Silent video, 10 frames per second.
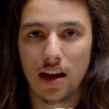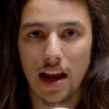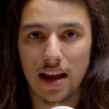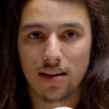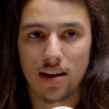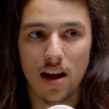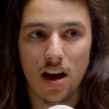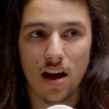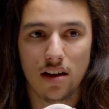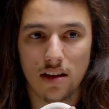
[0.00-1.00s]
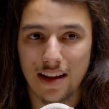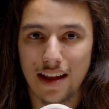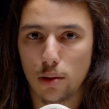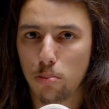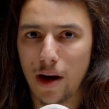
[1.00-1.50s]
and
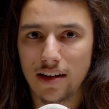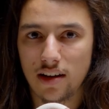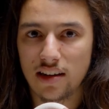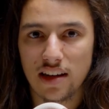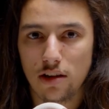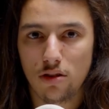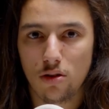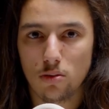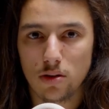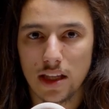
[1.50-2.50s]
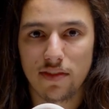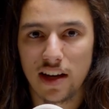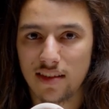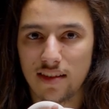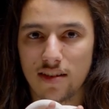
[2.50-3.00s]
allowed the brand to continue to live and
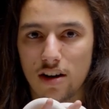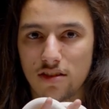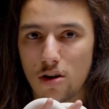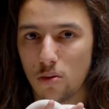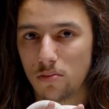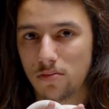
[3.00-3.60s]
exist on its own.